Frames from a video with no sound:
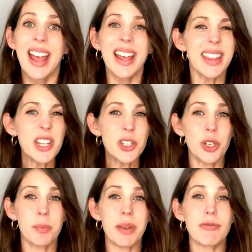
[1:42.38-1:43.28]
they
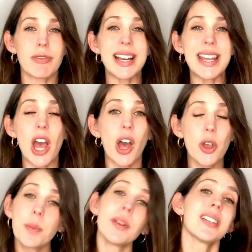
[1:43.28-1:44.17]
should be really
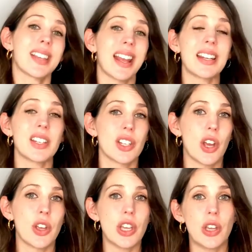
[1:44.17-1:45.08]
open to getting to know
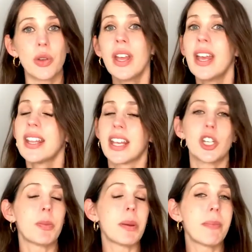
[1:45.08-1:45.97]
you. They
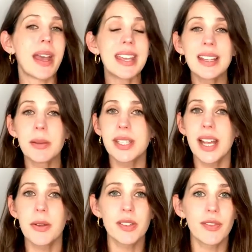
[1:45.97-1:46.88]
should be making
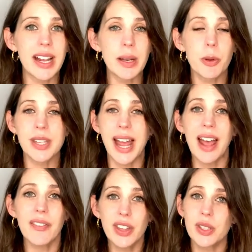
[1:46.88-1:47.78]
themselves available to
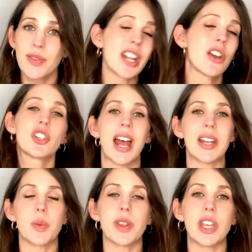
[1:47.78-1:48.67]
have those video
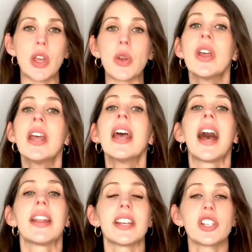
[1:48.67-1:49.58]
chats with you,
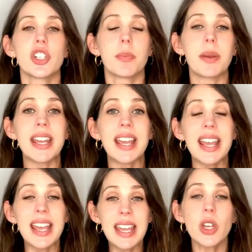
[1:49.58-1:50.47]
and they should be
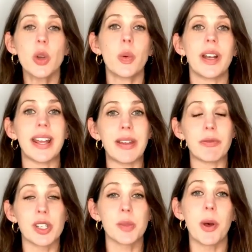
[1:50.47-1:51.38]
equally
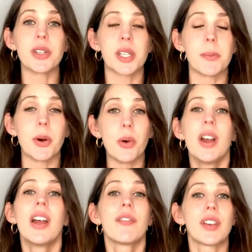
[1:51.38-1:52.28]
responsible
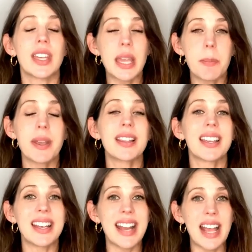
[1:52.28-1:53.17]
for keeping the
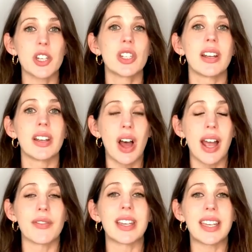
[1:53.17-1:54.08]
connection
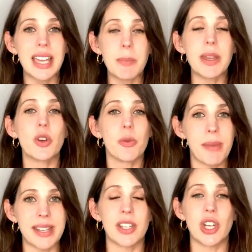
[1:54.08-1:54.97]
alive and keeping your
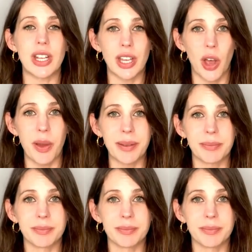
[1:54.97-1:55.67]
messaging going.